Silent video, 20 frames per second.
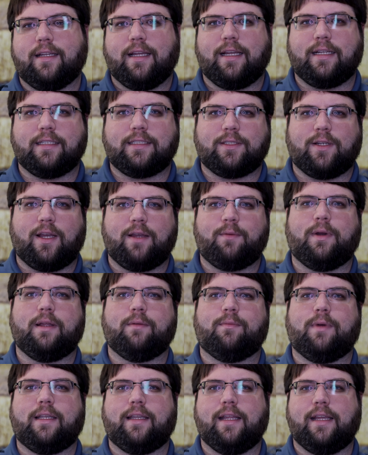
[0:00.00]
And so I
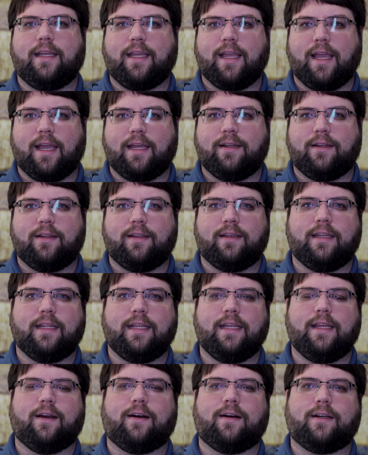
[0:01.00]
went with the Canon
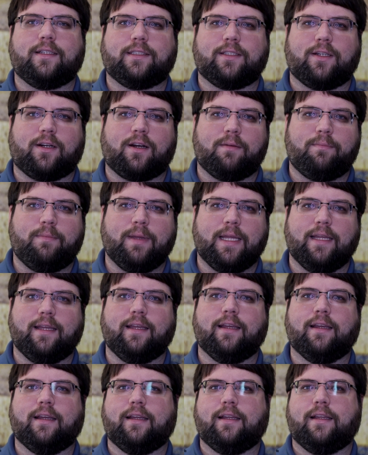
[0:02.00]
EOS
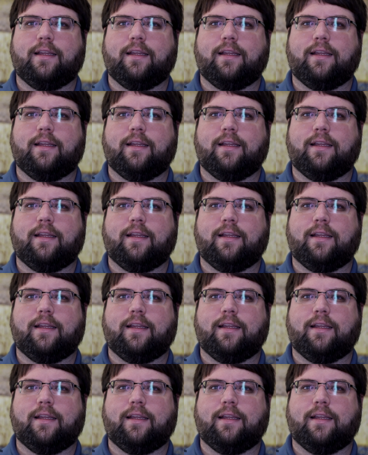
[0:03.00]
RP.